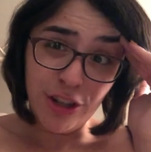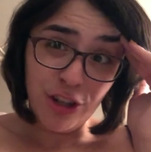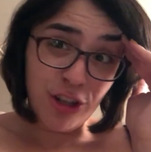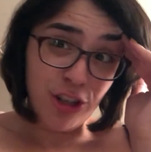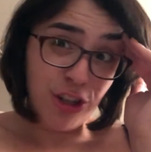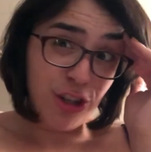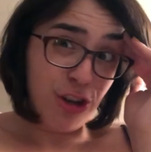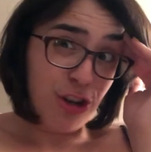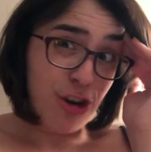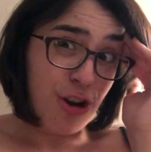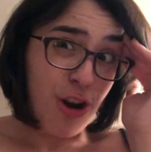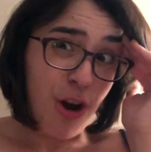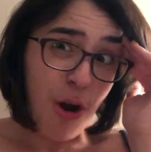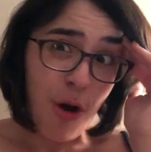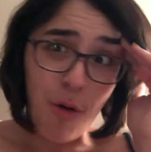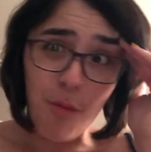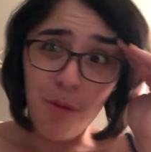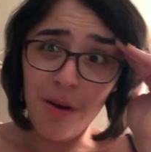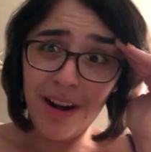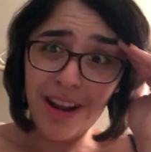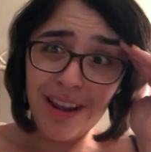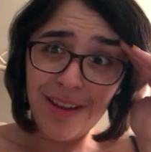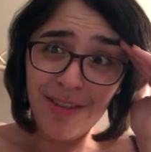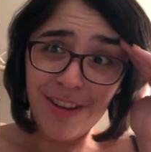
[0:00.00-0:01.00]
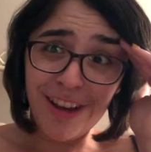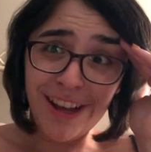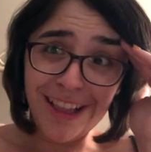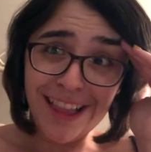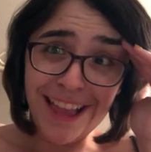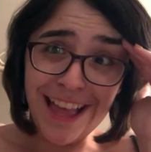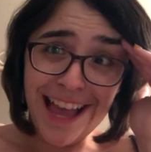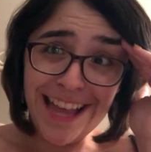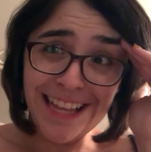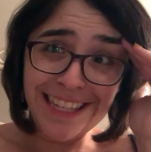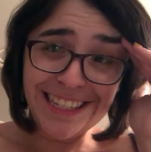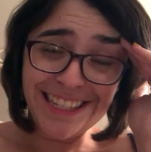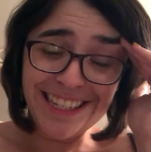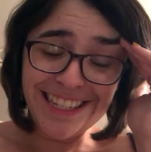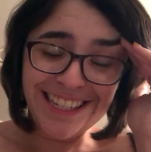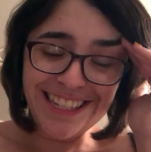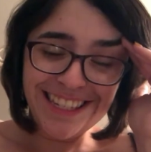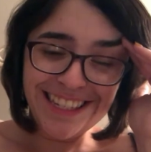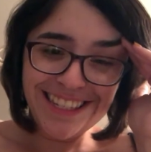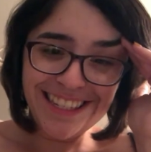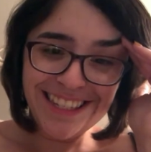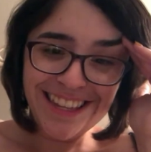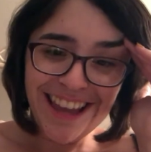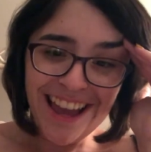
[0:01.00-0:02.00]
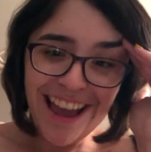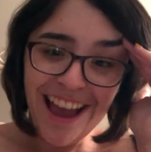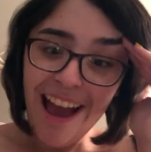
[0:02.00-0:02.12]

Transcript: just nobody realizes?